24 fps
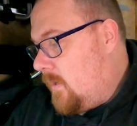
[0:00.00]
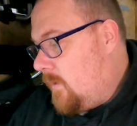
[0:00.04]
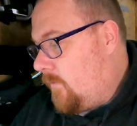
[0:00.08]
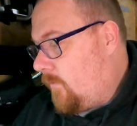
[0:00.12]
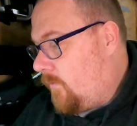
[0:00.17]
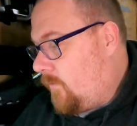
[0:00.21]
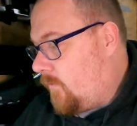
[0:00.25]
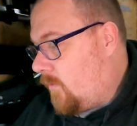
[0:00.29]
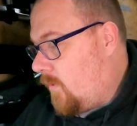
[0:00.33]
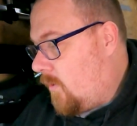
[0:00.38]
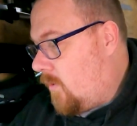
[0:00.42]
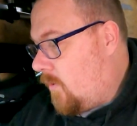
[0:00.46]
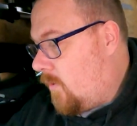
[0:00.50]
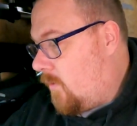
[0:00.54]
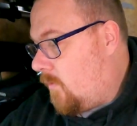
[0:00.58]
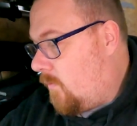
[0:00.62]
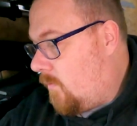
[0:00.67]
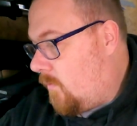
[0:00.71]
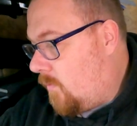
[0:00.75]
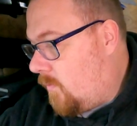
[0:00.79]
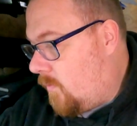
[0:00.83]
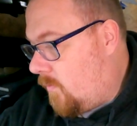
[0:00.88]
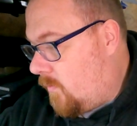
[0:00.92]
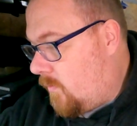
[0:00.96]
So
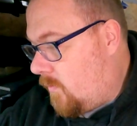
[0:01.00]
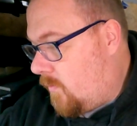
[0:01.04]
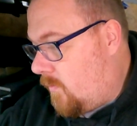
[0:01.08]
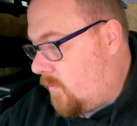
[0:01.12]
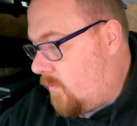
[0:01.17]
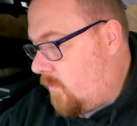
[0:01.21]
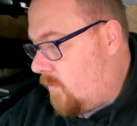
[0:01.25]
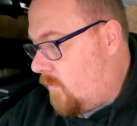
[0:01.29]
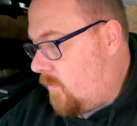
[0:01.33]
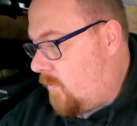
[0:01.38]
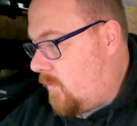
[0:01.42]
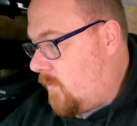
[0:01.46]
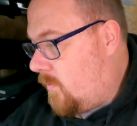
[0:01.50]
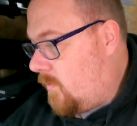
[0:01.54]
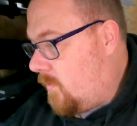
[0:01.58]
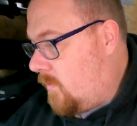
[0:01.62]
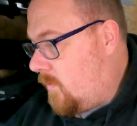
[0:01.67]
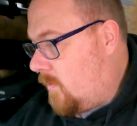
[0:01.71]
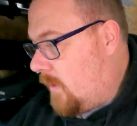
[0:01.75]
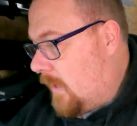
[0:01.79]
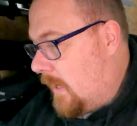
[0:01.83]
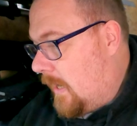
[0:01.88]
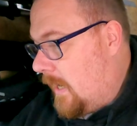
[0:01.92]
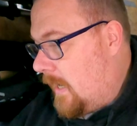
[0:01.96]

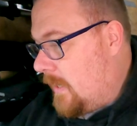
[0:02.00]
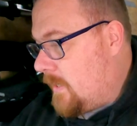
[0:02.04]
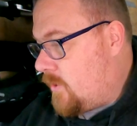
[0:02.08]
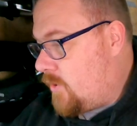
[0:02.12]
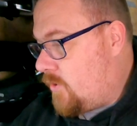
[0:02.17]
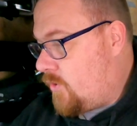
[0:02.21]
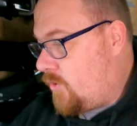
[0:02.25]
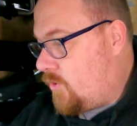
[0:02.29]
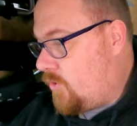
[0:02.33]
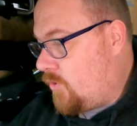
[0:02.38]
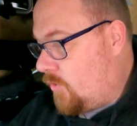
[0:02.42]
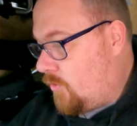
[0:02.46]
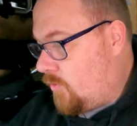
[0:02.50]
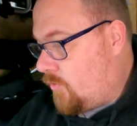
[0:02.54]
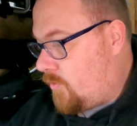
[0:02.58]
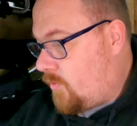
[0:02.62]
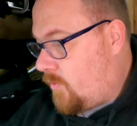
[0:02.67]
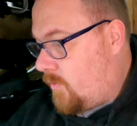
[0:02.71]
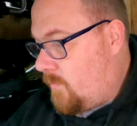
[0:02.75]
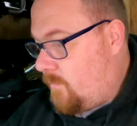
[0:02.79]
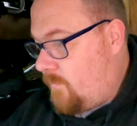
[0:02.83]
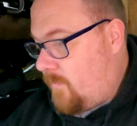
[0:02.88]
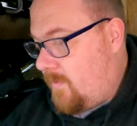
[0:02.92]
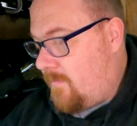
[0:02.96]
I should
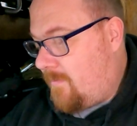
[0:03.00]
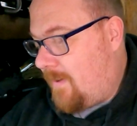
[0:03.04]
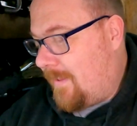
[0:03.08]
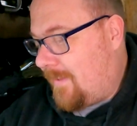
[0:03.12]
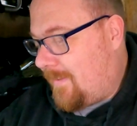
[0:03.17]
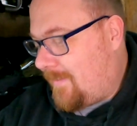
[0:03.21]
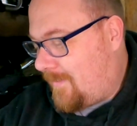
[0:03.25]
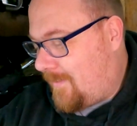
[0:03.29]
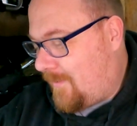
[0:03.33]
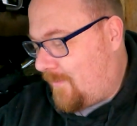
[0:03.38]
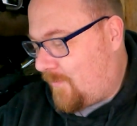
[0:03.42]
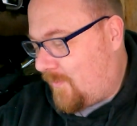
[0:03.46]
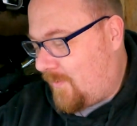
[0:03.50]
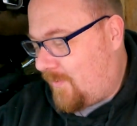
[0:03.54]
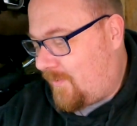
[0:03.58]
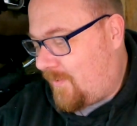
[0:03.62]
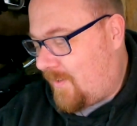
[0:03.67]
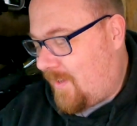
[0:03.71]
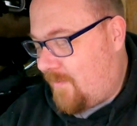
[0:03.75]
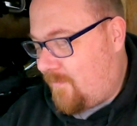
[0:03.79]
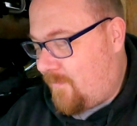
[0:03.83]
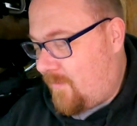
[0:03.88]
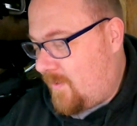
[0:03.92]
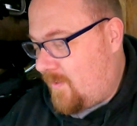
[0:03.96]
be relatively
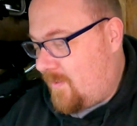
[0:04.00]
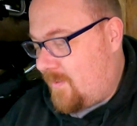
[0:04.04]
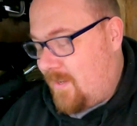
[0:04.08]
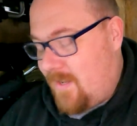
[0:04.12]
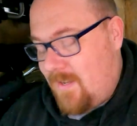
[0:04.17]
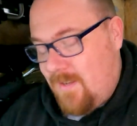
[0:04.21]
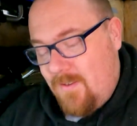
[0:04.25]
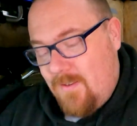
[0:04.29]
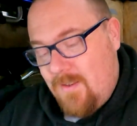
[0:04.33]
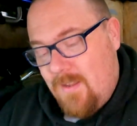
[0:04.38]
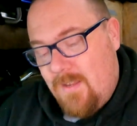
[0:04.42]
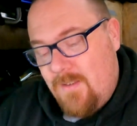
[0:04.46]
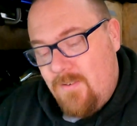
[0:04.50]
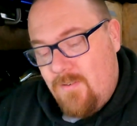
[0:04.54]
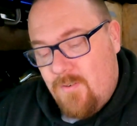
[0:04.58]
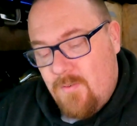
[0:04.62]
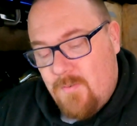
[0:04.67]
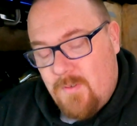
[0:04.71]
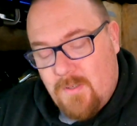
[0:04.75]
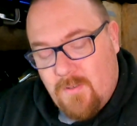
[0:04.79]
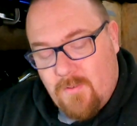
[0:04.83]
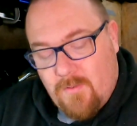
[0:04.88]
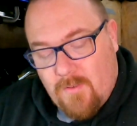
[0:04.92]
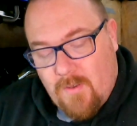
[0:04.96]
safe in
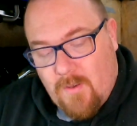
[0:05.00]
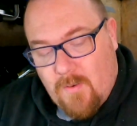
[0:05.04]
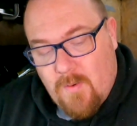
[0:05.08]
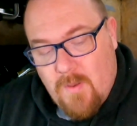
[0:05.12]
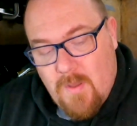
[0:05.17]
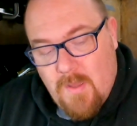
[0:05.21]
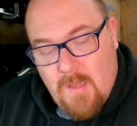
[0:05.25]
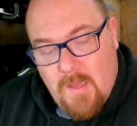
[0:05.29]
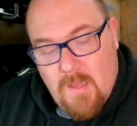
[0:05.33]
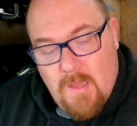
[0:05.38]
doing so.